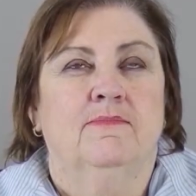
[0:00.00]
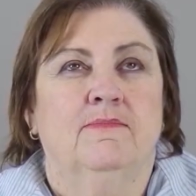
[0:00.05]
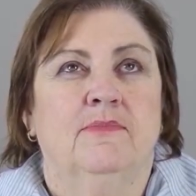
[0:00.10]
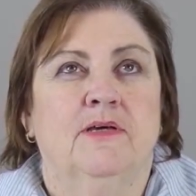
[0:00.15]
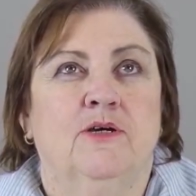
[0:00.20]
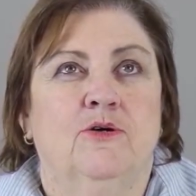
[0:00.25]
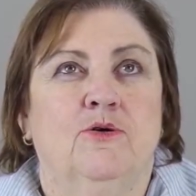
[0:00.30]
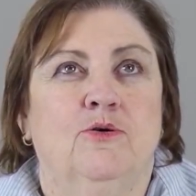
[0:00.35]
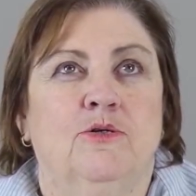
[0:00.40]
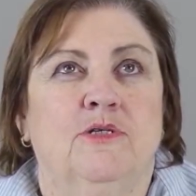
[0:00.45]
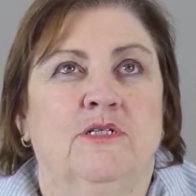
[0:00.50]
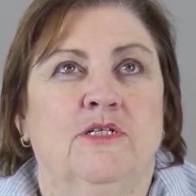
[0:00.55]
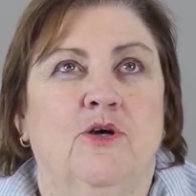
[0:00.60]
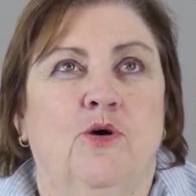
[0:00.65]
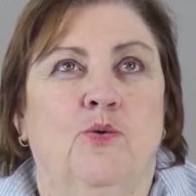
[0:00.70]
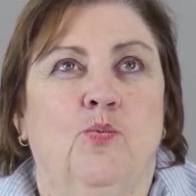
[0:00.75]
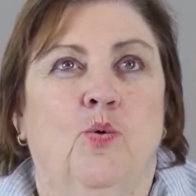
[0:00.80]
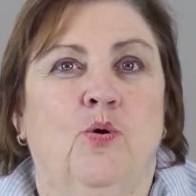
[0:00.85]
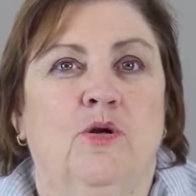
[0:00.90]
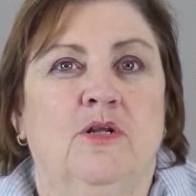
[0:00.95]
because
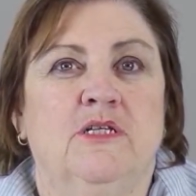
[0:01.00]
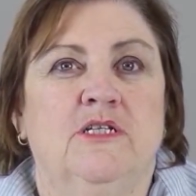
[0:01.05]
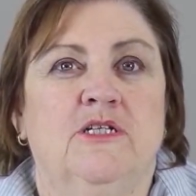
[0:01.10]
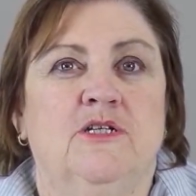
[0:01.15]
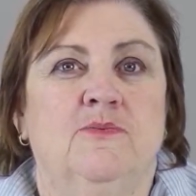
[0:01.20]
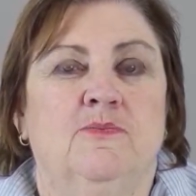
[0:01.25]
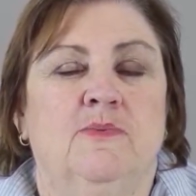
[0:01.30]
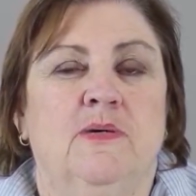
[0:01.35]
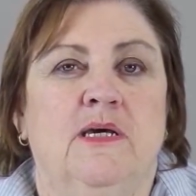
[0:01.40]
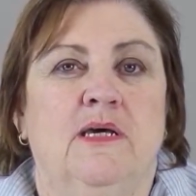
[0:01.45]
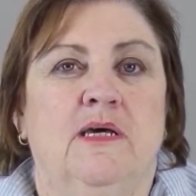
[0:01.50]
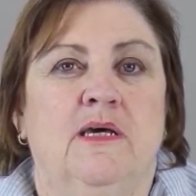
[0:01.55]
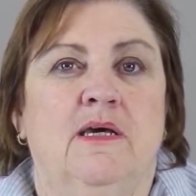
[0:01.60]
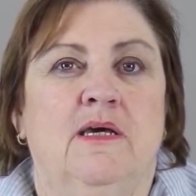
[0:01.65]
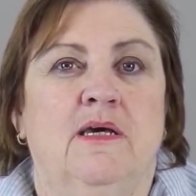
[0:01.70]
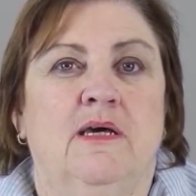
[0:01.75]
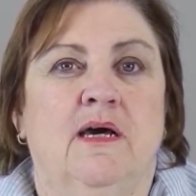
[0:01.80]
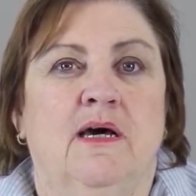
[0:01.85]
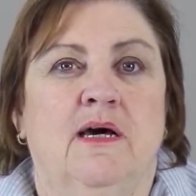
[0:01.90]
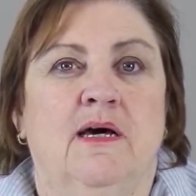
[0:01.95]
I wanted to
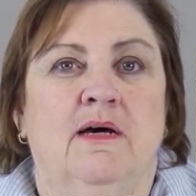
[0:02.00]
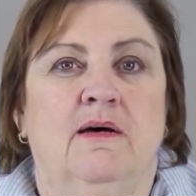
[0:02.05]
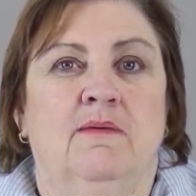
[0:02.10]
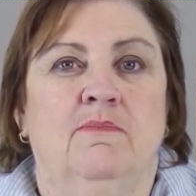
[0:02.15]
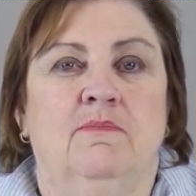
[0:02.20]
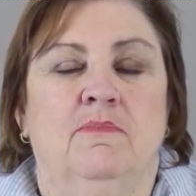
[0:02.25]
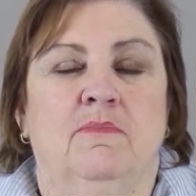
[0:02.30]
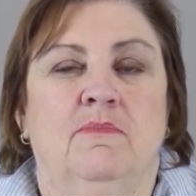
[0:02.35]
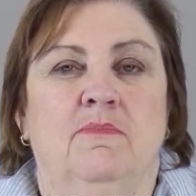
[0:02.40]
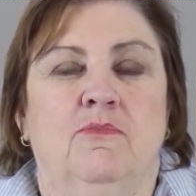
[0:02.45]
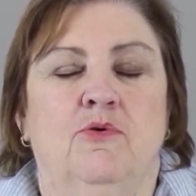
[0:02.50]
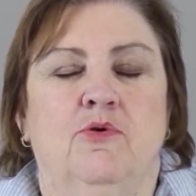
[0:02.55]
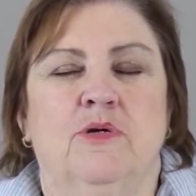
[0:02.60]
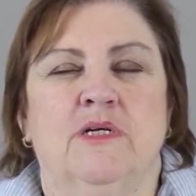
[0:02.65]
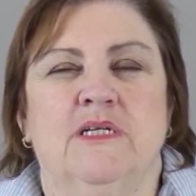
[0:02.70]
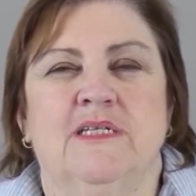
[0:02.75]
be more